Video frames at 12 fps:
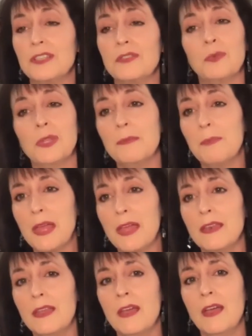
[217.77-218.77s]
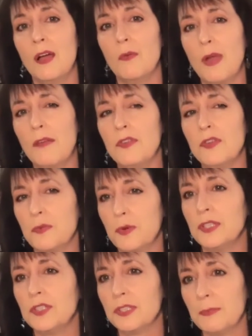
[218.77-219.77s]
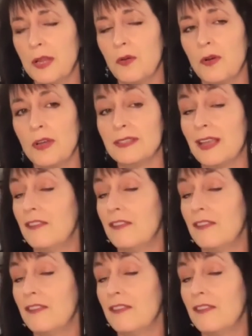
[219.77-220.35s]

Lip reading: It's really been a refuge for religious minorities.